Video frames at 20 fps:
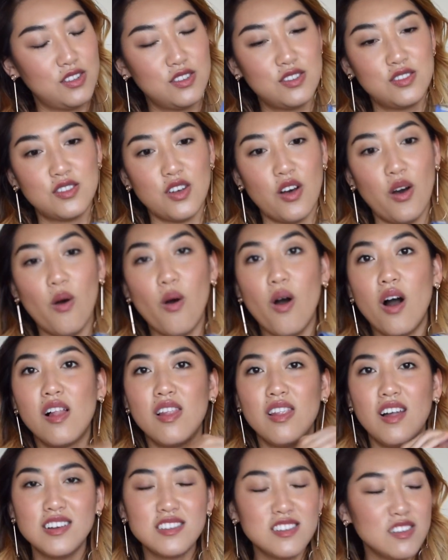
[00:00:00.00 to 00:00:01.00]
So
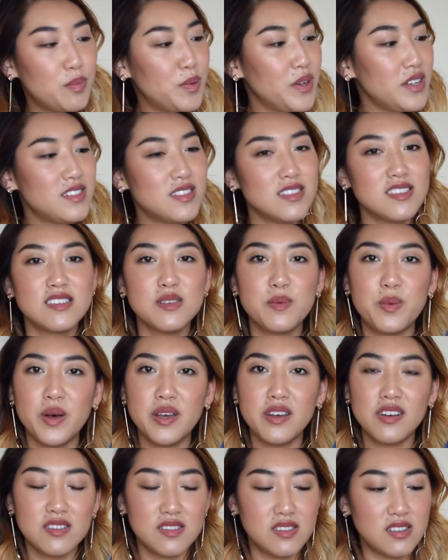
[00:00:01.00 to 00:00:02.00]
lots of places to
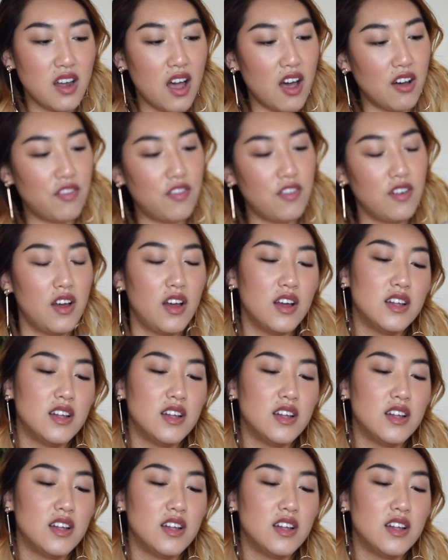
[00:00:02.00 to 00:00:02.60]
put your stuff.